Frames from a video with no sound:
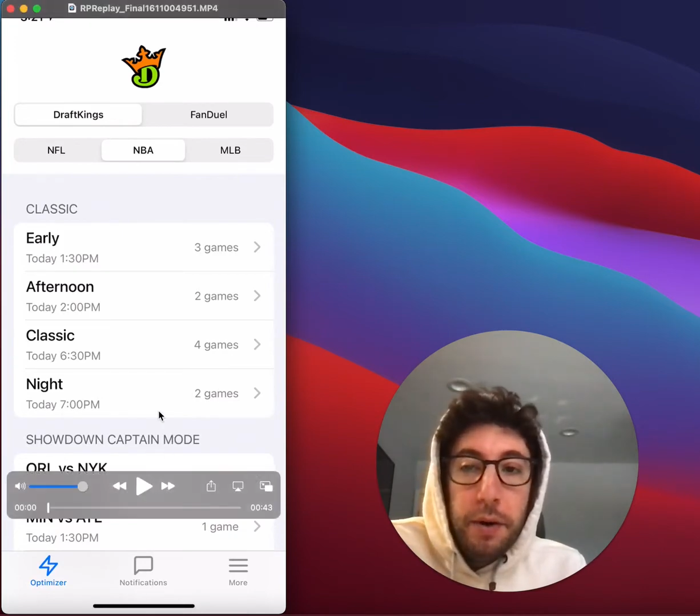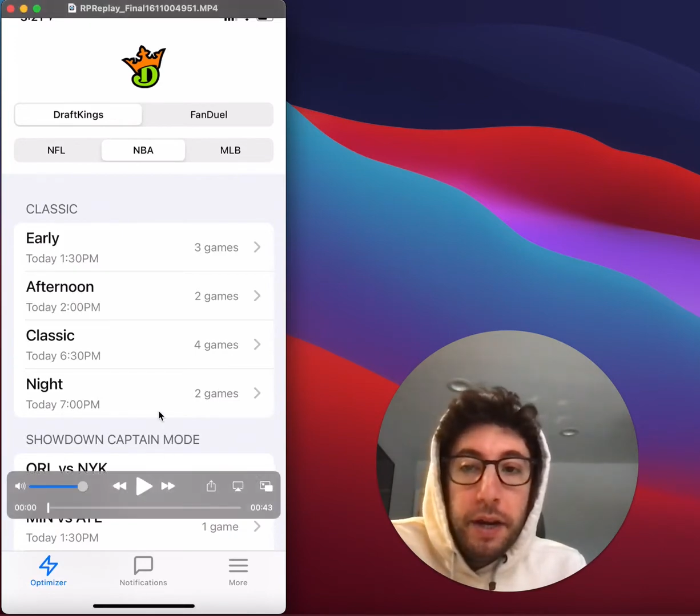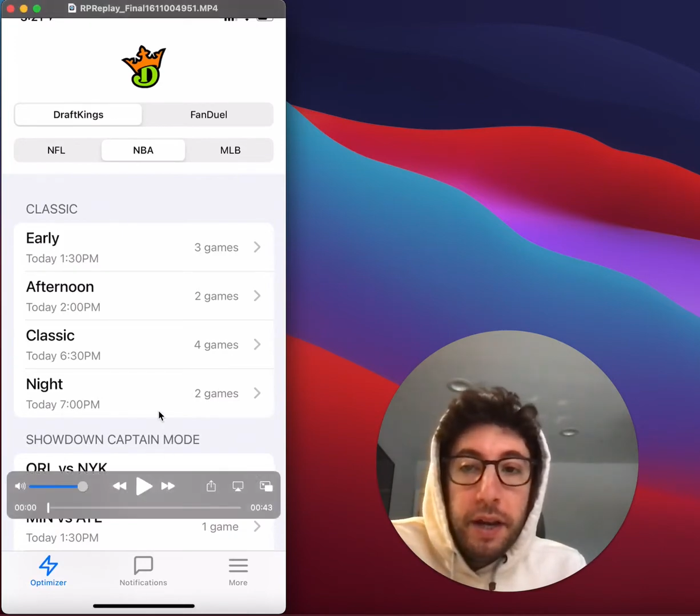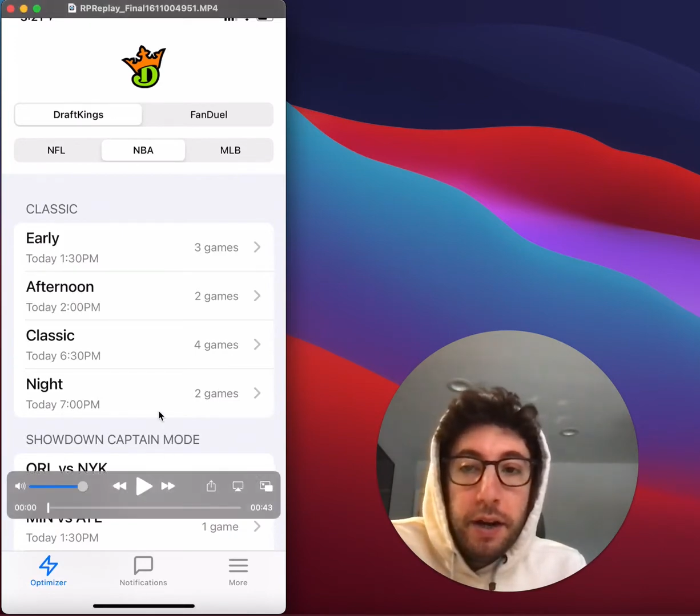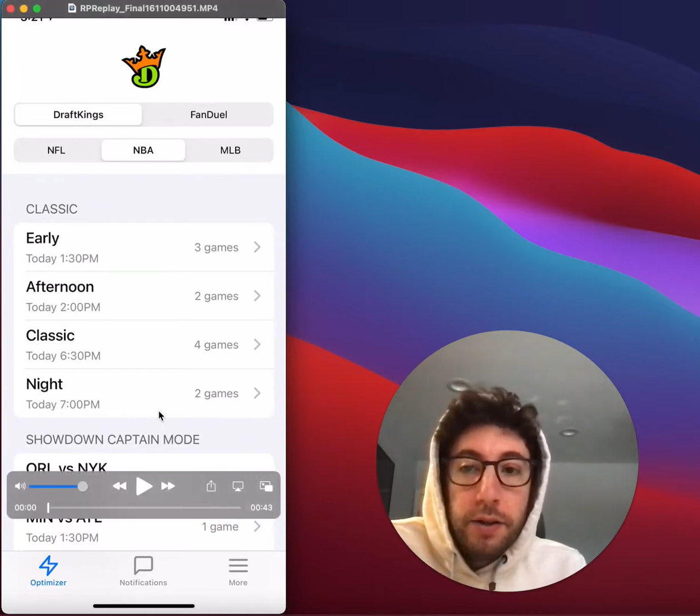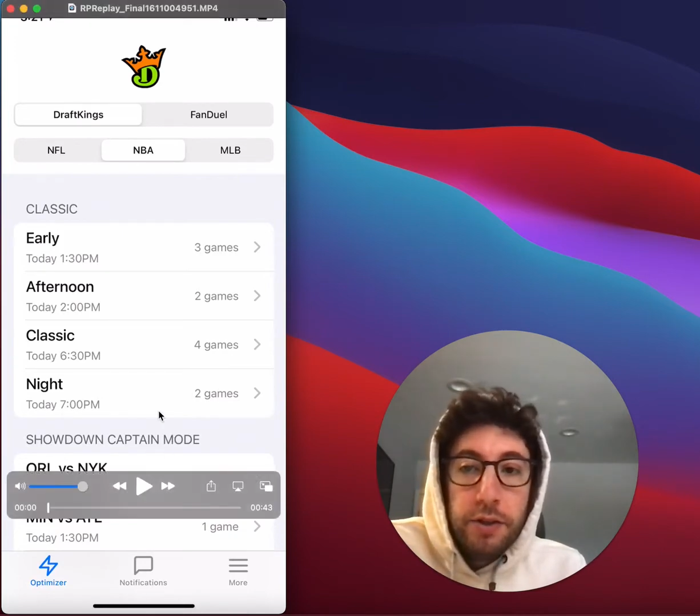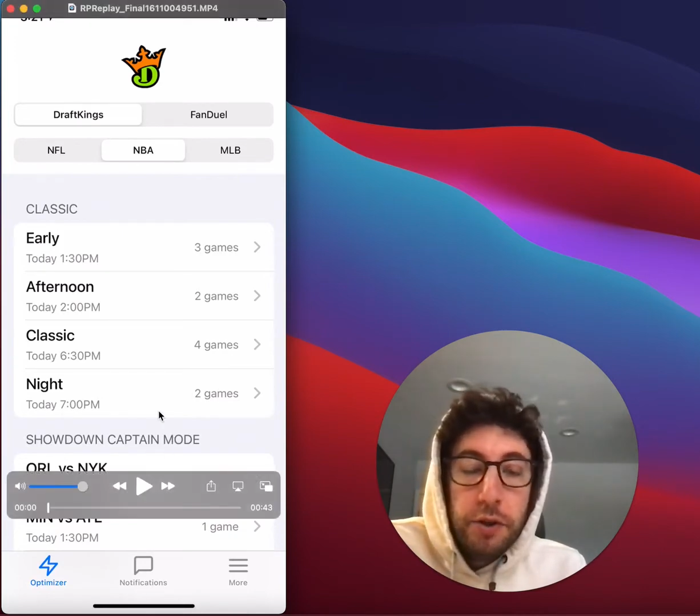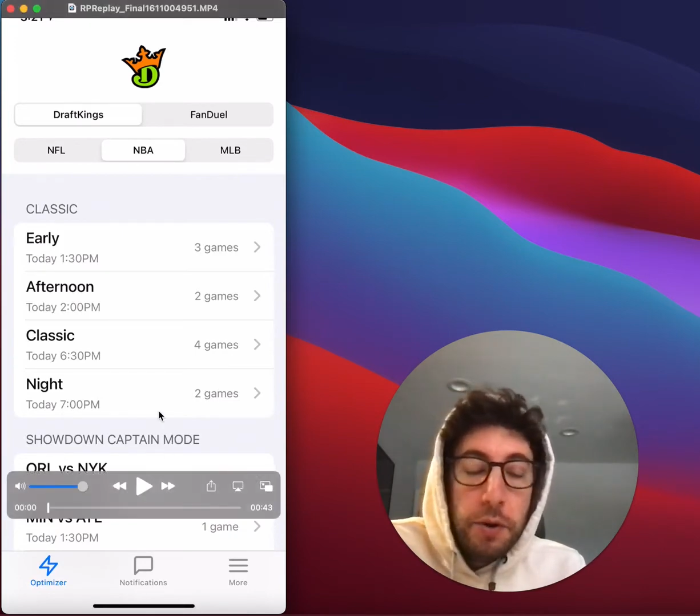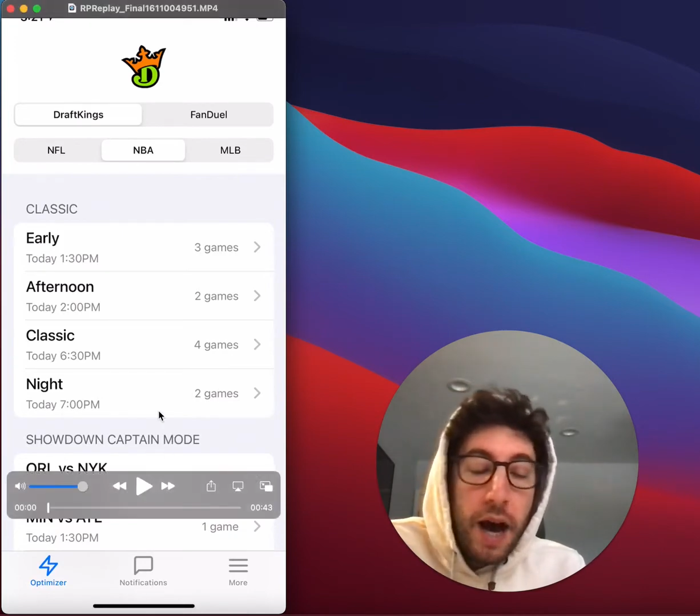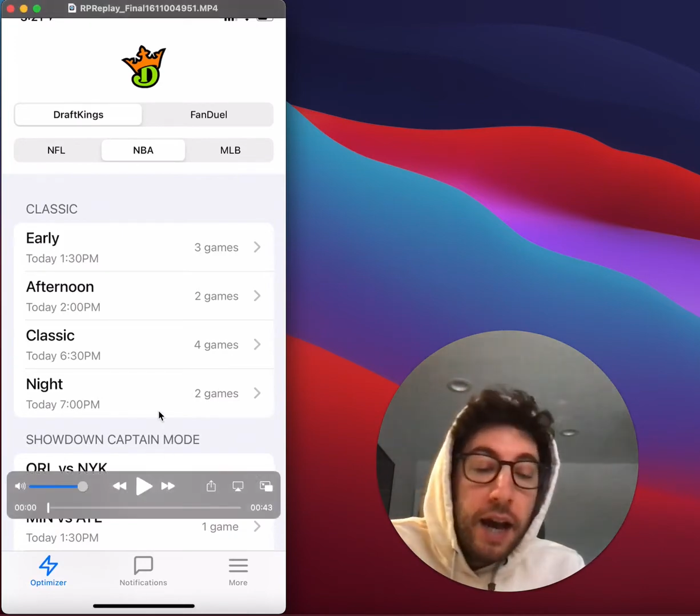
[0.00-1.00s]
here to show
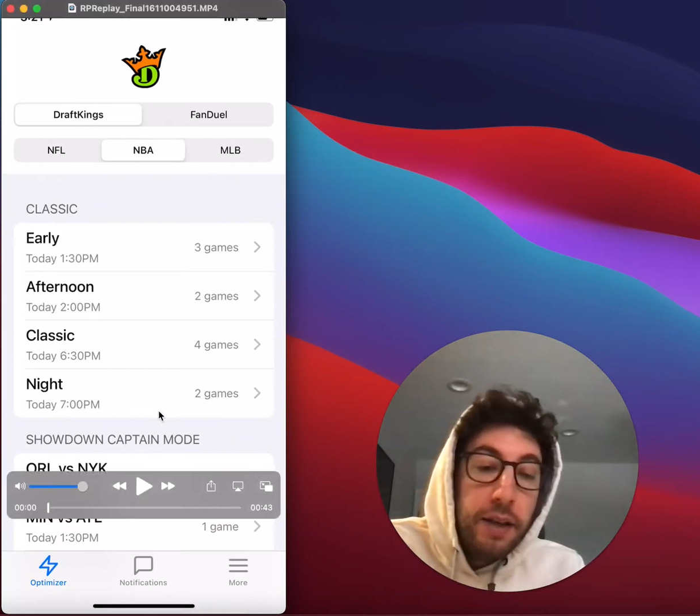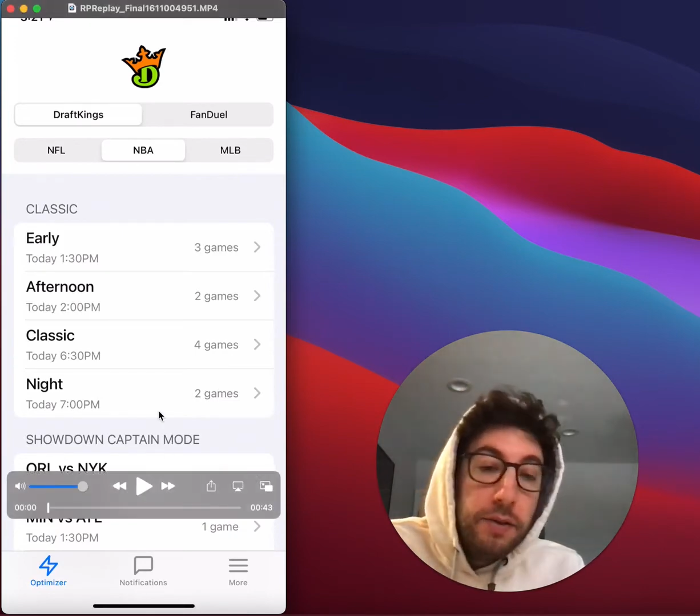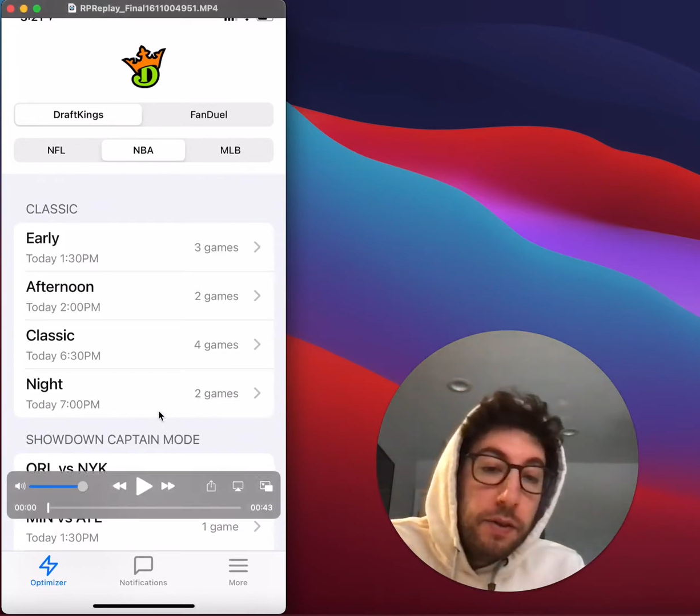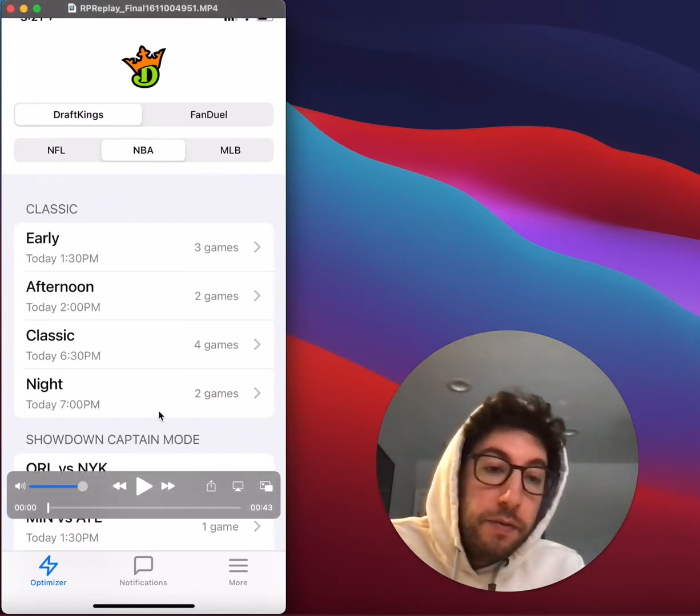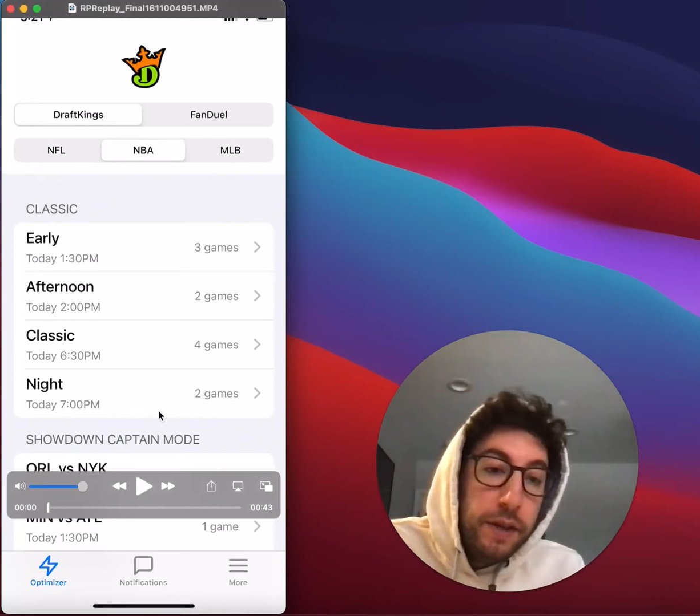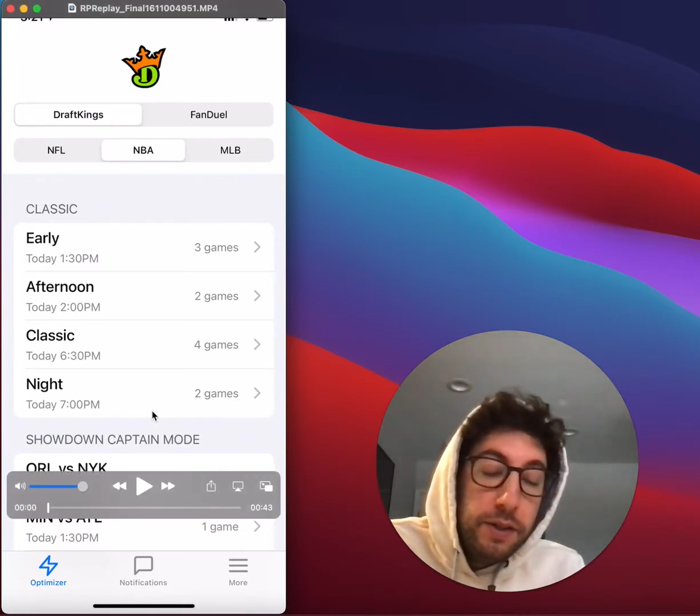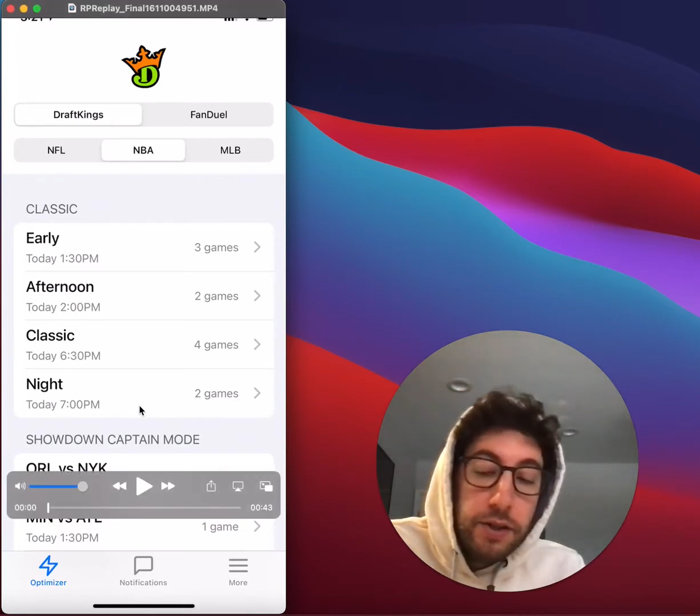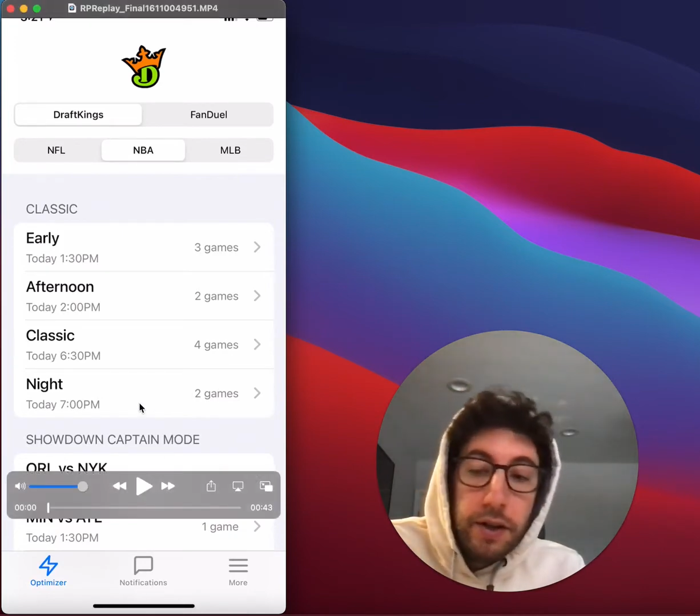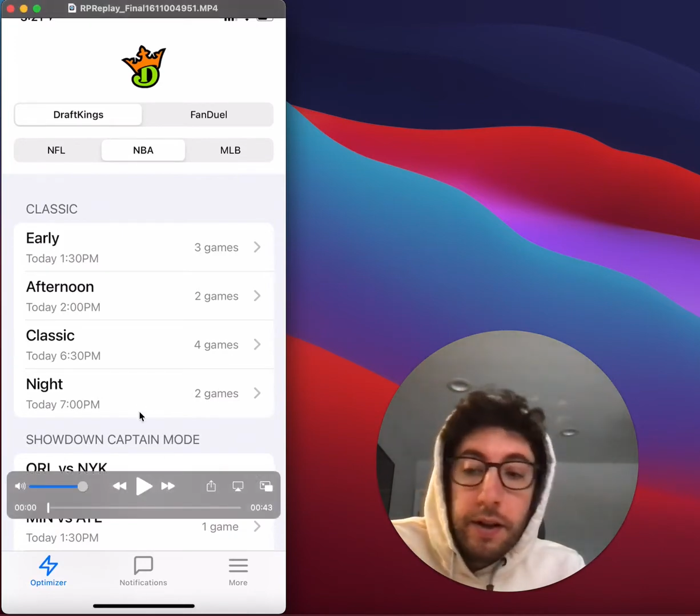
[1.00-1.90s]
you how to use the feature.